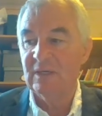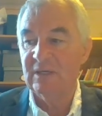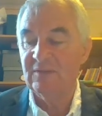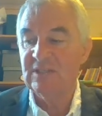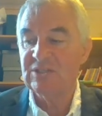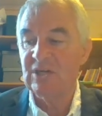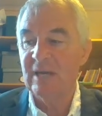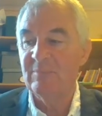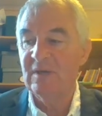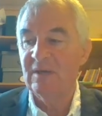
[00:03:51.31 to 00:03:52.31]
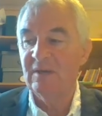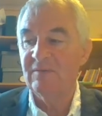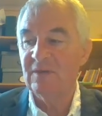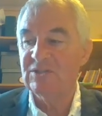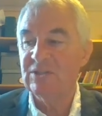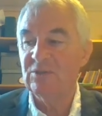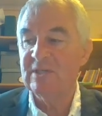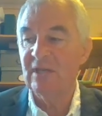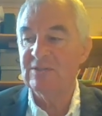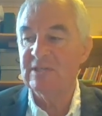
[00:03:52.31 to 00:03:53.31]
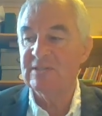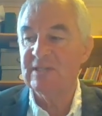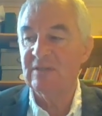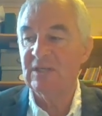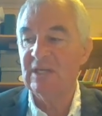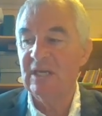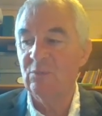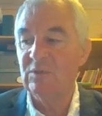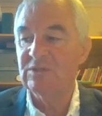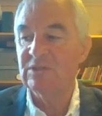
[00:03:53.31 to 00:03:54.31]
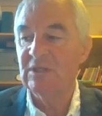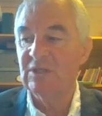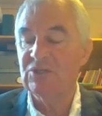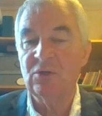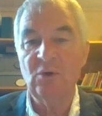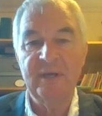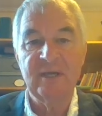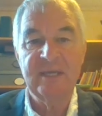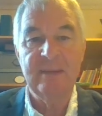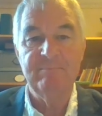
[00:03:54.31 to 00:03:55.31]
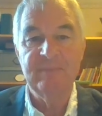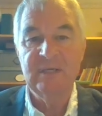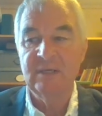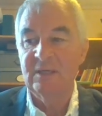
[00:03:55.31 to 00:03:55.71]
And at this time, verse 2 tells us that the king was Jehoiakim,